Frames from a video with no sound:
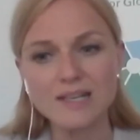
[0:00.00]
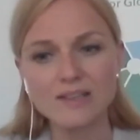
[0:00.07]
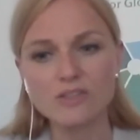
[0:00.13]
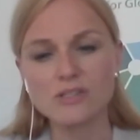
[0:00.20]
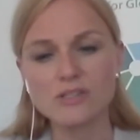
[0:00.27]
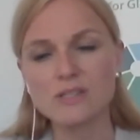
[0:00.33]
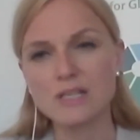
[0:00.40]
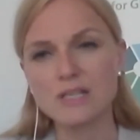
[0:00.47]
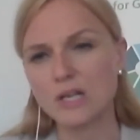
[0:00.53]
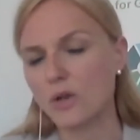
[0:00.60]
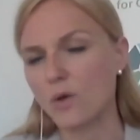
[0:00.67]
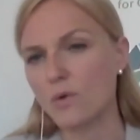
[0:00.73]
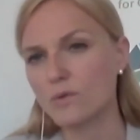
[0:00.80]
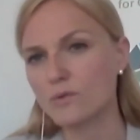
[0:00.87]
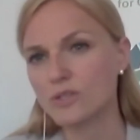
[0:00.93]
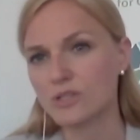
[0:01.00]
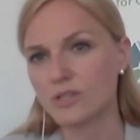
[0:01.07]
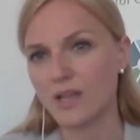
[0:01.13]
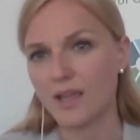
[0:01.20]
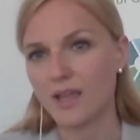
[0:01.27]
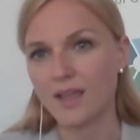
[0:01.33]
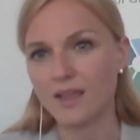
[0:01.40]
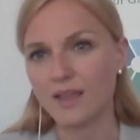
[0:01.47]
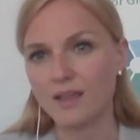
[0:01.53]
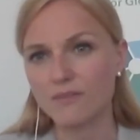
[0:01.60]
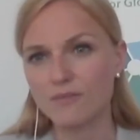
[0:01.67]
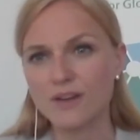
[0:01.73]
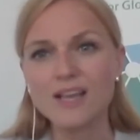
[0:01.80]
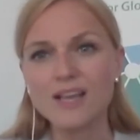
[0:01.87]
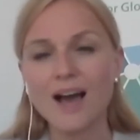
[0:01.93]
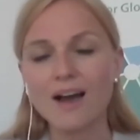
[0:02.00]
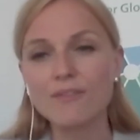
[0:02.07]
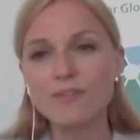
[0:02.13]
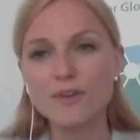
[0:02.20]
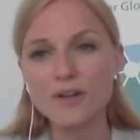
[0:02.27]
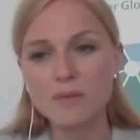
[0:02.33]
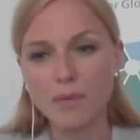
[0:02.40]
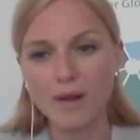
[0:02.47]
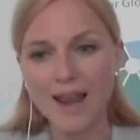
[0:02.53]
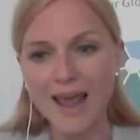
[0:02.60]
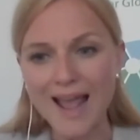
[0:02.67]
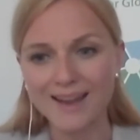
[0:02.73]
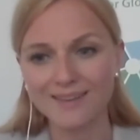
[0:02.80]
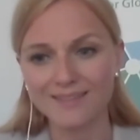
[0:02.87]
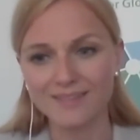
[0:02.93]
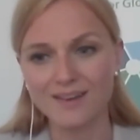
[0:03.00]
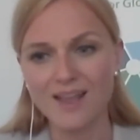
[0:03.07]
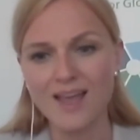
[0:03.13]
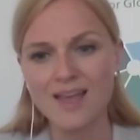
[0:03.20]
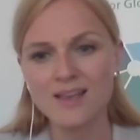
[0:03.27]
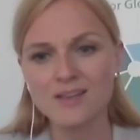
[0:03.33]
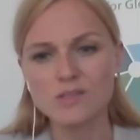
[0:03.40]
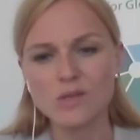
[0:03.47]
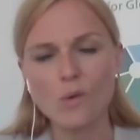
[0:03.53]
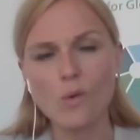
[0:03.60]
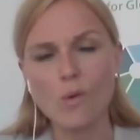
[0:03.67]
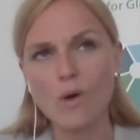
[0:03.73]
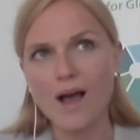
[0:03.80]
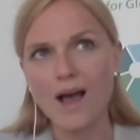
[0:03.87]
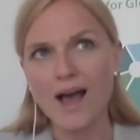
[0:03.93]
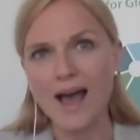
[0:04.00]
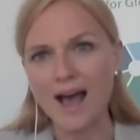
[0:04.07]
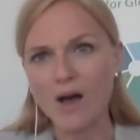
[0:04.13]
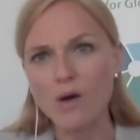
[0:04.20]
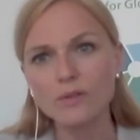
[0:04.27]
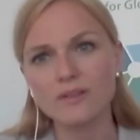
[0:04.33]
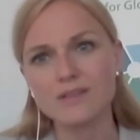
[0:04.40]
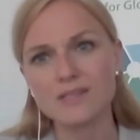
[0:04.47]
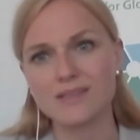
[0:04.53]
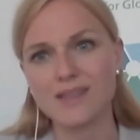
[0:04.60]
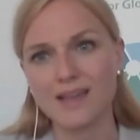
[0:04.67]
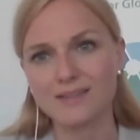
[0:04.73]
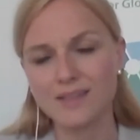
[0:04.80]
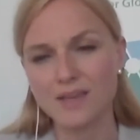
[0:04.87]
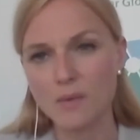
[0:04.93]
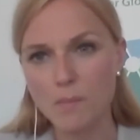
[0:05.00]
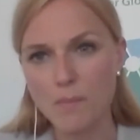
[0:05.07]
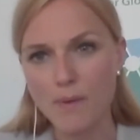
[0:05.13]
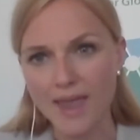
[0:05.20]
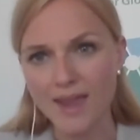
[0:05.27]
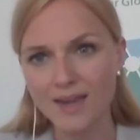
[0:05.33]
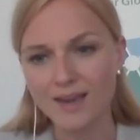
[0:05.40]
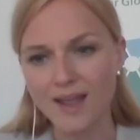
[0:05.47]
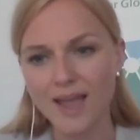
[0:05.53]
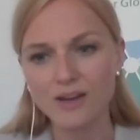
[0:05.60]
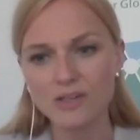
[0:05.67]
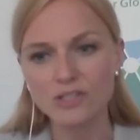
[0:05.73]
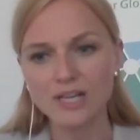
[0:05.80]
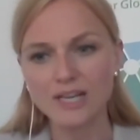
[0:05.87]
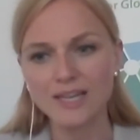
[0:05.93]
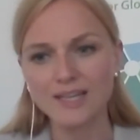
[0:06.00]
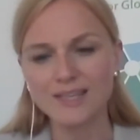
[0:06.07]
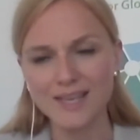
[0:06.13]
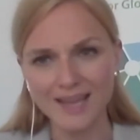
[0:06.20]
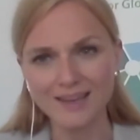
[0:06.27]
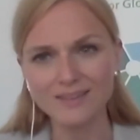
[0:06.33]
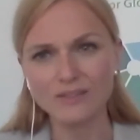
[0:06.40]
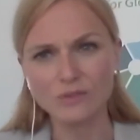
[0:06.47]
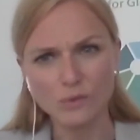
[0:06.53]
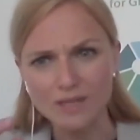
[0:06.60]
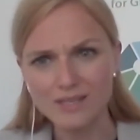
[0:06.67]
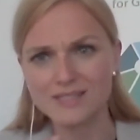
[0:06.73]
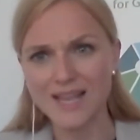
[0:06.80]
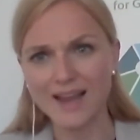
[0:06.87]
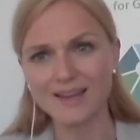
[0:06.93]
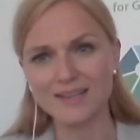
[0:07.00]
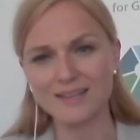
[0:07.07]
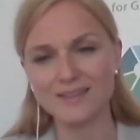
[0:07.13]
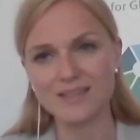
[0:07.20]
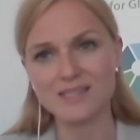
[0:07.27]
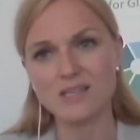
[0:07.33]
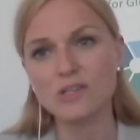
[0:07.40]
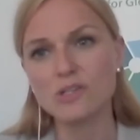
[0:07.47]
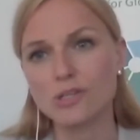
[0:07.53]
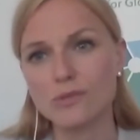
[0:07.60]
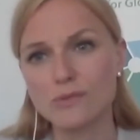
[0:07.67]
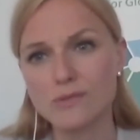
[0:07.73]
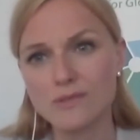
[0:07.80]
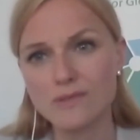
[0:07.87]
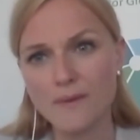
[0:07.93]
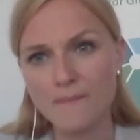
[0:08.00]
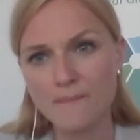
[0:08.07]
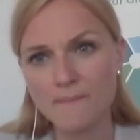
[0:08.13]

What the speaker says: recently just launched a recovery plan. So how does that campaign actually cater to exactly these issues?